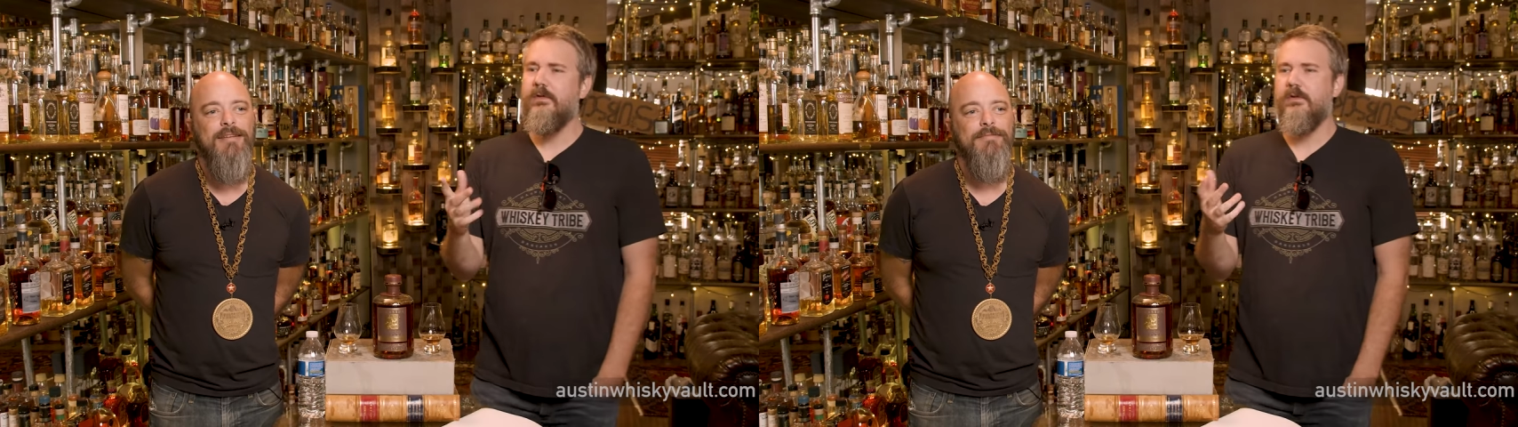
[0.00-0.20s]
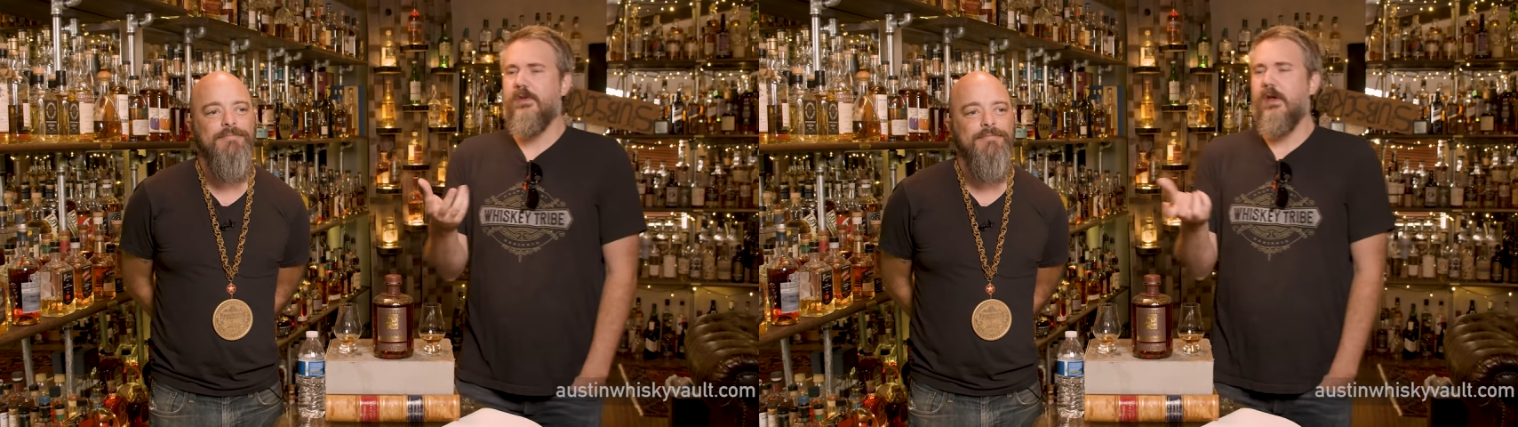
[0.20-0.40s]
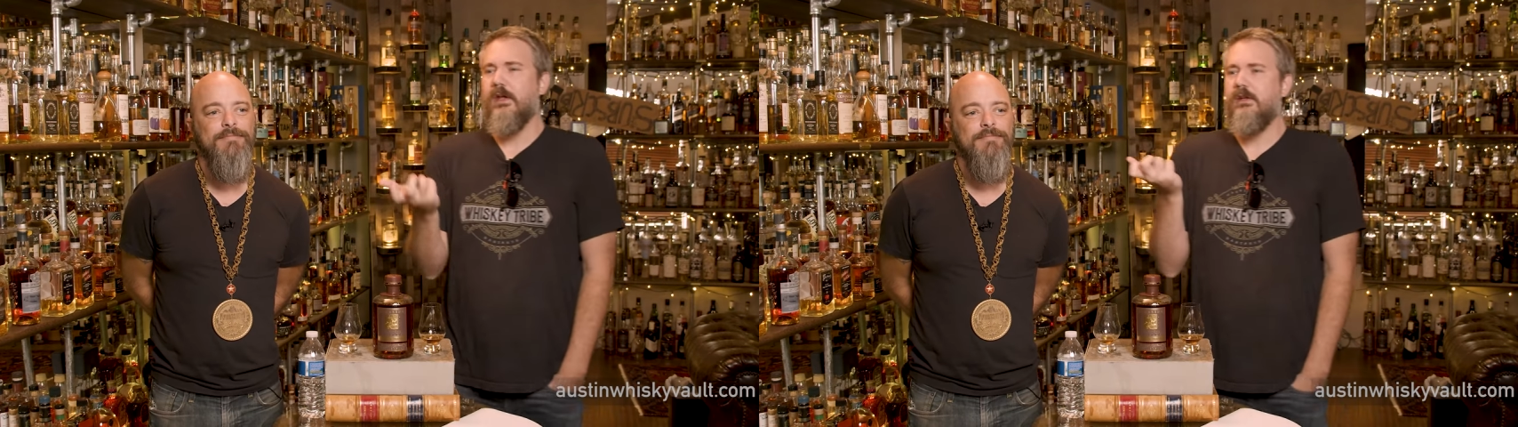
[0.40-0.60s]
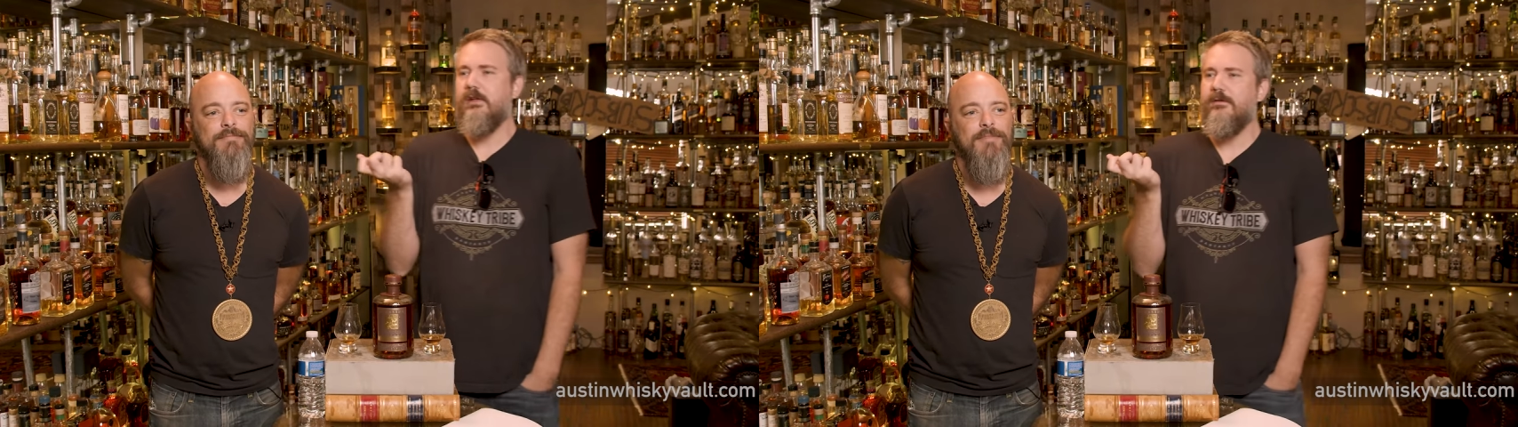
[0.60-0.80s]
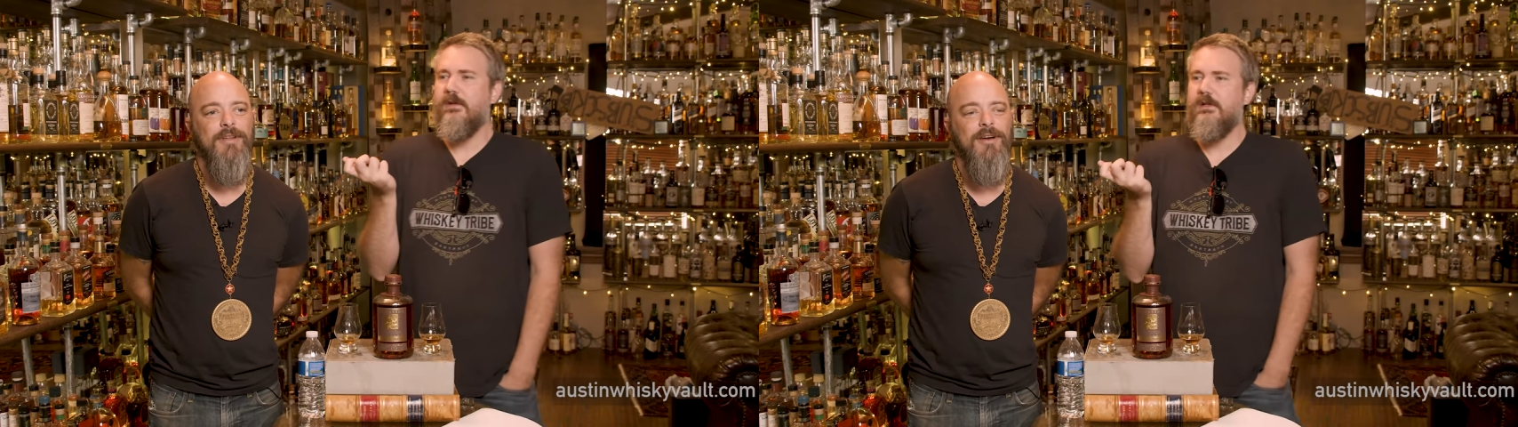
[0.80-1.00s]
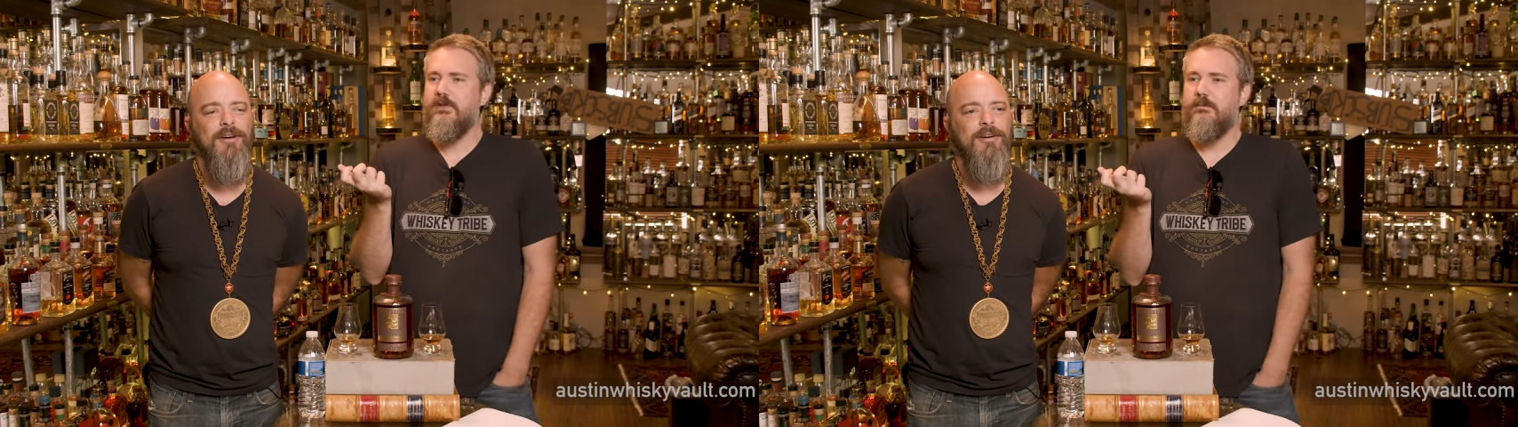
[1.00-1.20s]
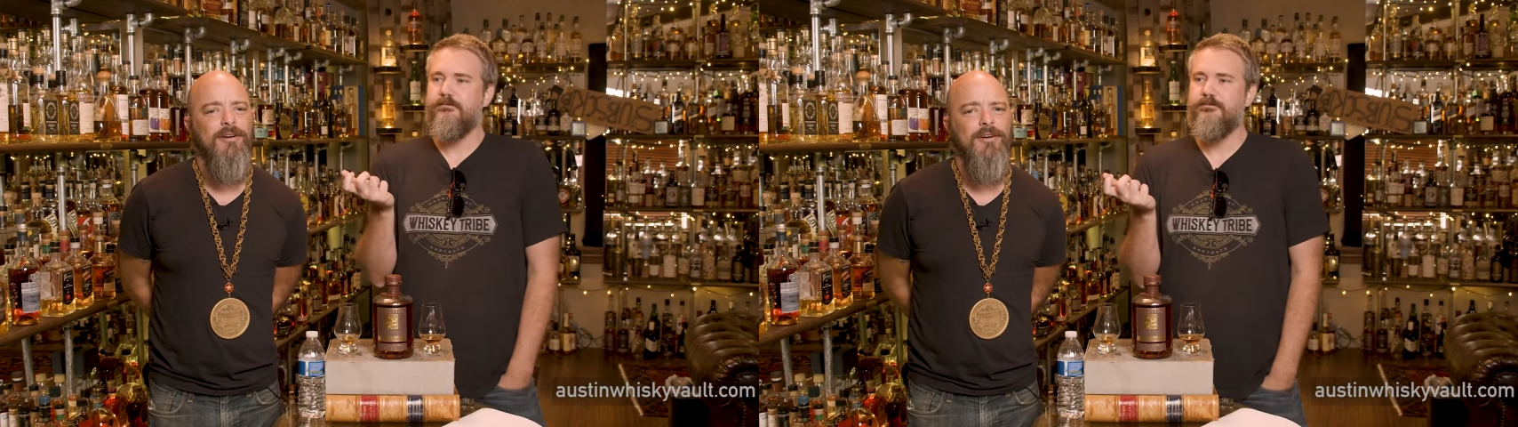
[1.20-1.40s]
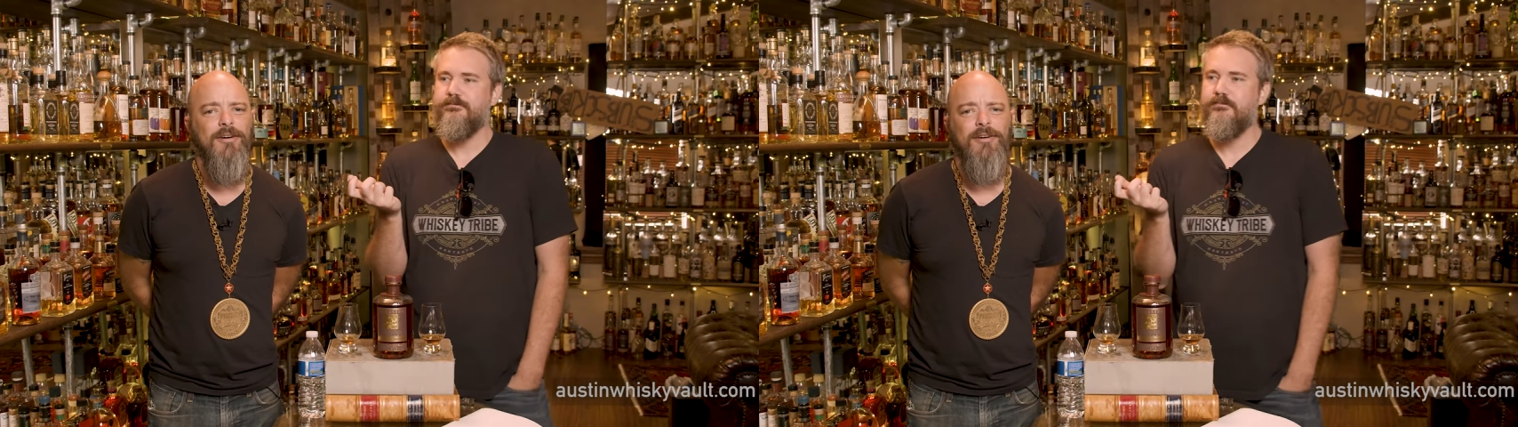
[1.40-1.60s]
Speaker 1: oh, and there's a honey on the finish.
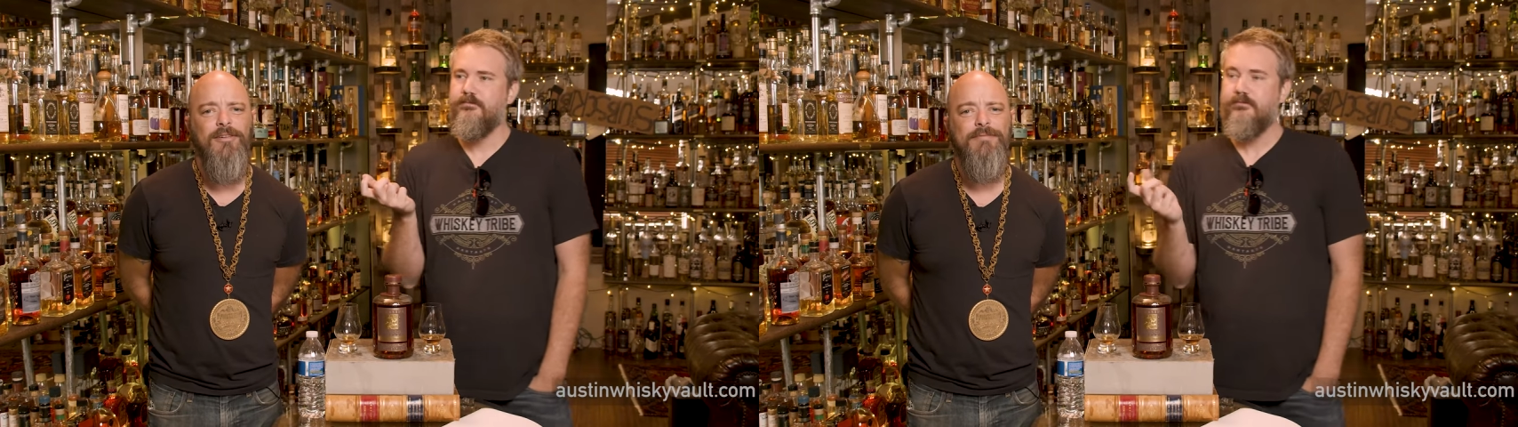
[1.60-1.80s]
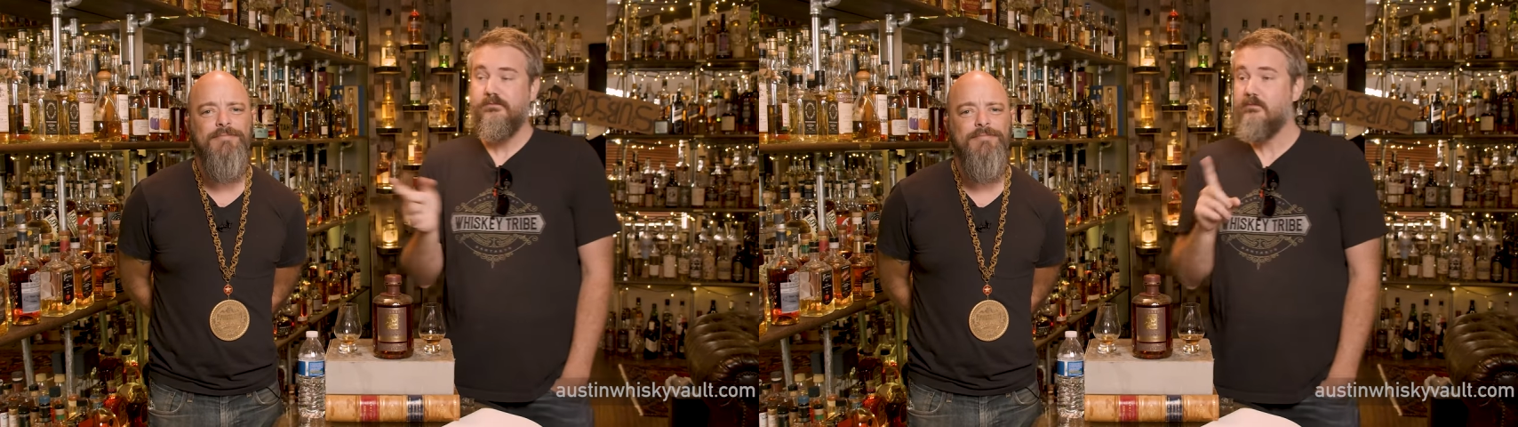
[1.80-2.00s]
Oh,